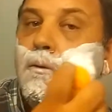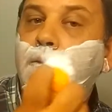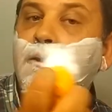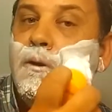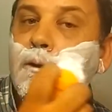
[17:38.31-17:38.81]

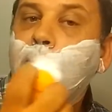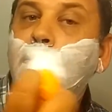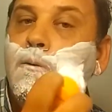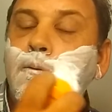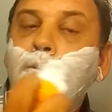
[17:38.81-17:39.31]
and thinning
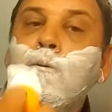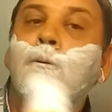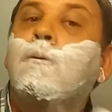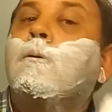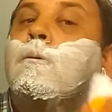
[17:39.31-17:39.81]

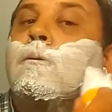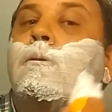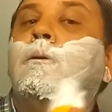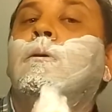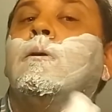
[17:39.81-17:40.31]

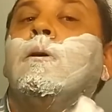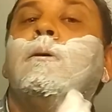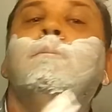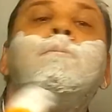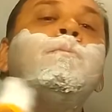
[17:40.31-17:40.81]
the